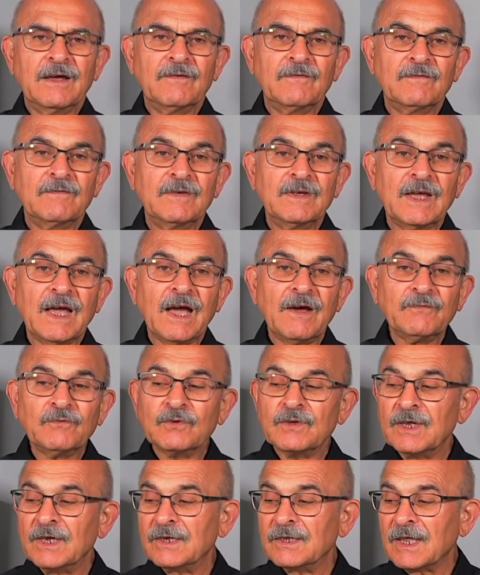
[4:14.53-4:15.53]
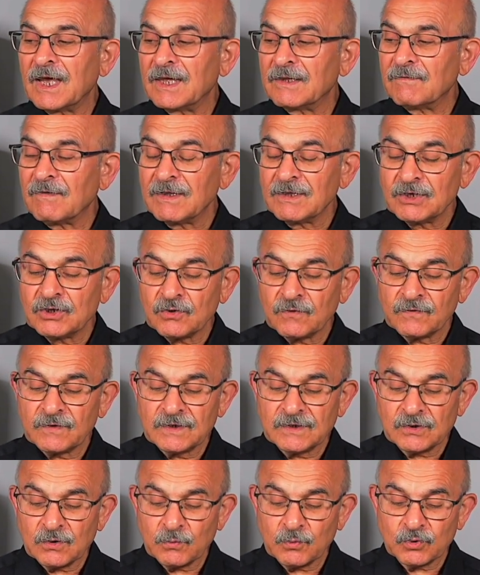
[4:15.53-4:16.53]
we have to take the advantage of
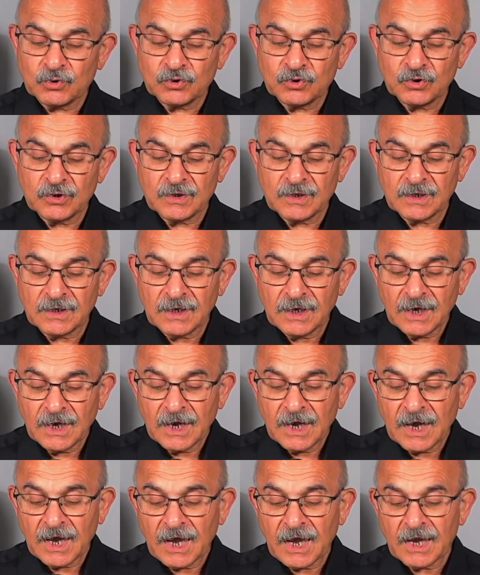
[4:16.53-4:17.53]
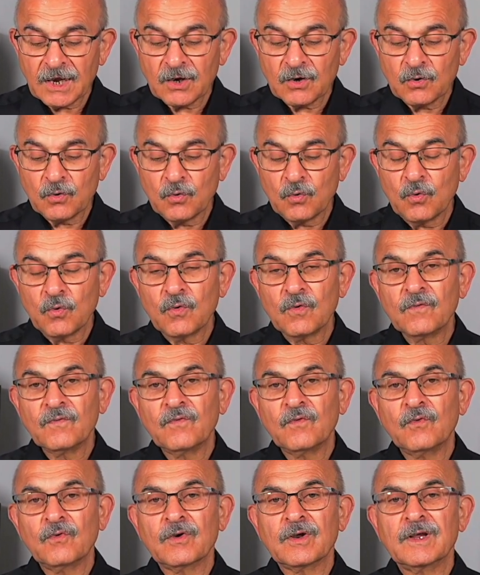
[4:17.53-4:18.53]
this opportunity and go
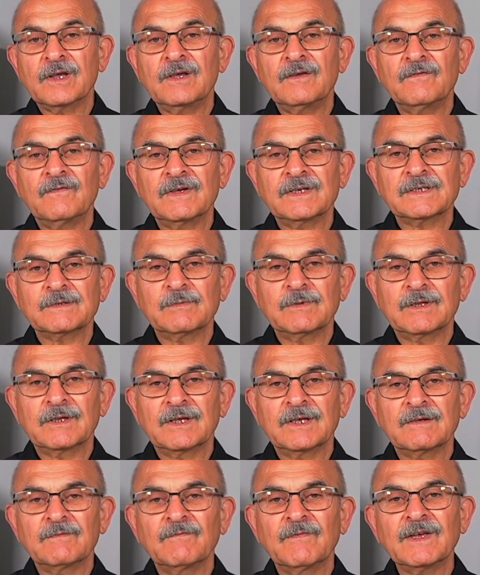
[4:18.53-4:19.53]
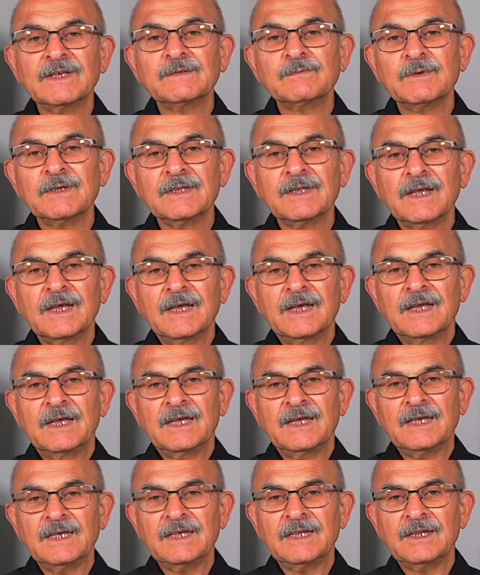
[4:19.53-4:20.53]
for investment. Investment
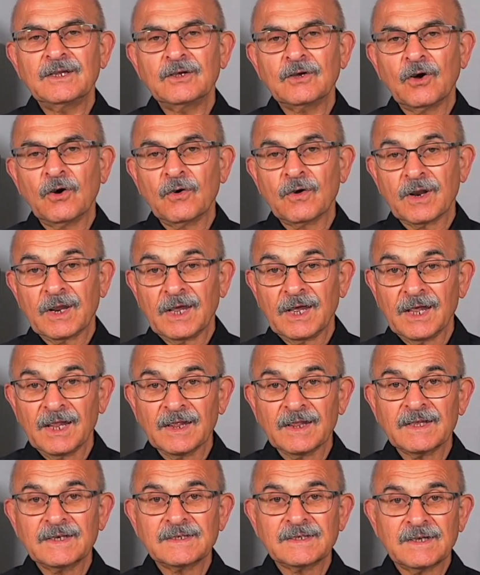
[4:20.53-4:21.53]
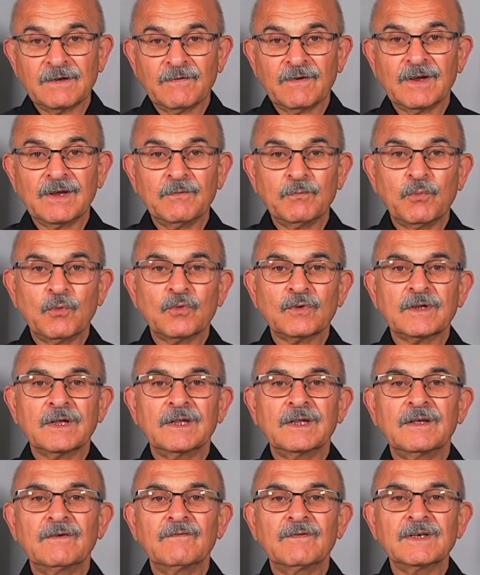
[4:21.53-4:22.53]
in our health is very
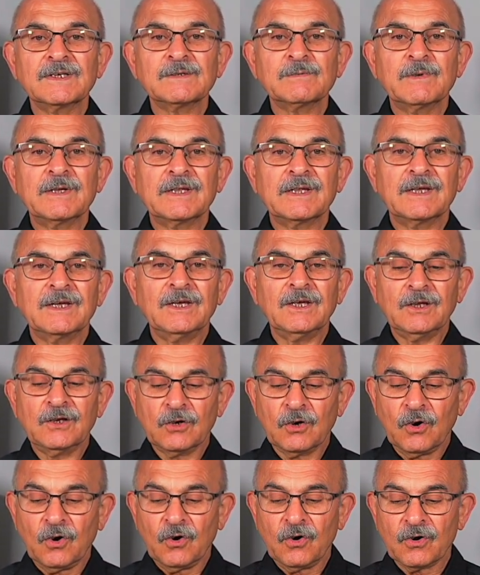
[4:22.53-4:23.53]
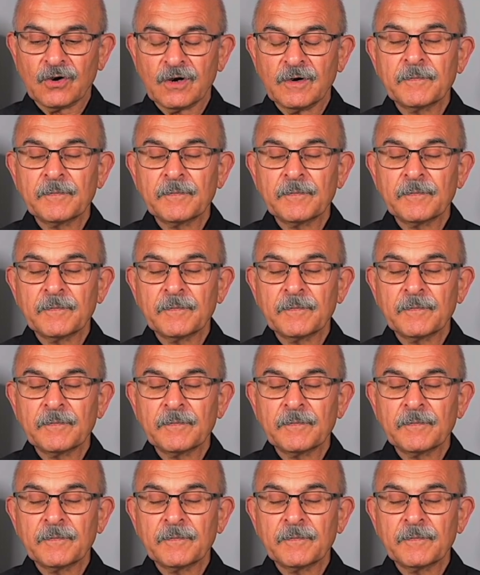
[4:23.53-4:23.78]
important. Investment in our